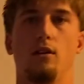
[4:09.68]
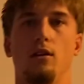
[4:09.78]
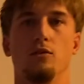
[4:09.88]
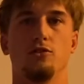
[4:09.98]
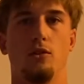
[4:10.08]

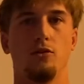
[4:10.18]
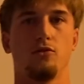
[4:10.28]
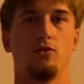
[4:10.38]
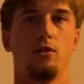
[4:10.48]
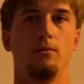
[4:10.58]
results
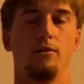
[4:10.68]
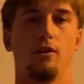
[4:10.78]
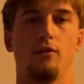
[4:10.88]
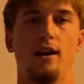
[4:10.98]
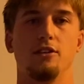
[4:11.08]
from the
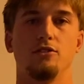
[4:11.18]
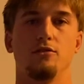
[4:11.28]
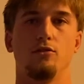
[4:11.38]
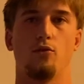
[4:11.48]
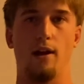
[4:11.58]

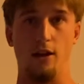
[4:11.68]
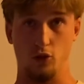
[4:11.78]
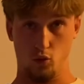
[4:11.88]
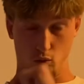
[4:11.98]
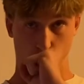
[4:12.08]

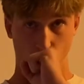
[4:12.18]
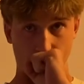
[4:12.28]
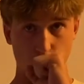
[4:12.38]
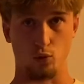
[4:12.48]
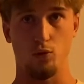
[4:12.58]

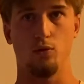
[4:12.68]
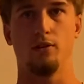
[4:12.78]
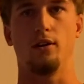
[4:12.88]
gradual